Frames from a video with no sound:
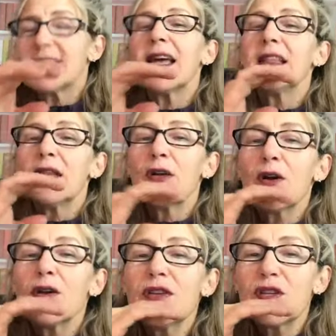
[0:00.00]
As I
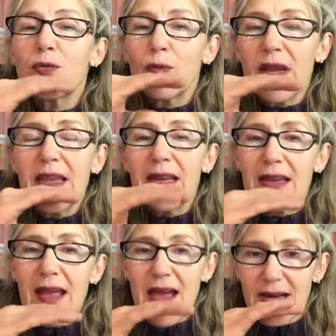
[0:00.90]
learn to
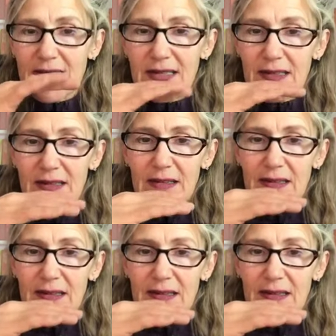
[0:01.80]
reconnect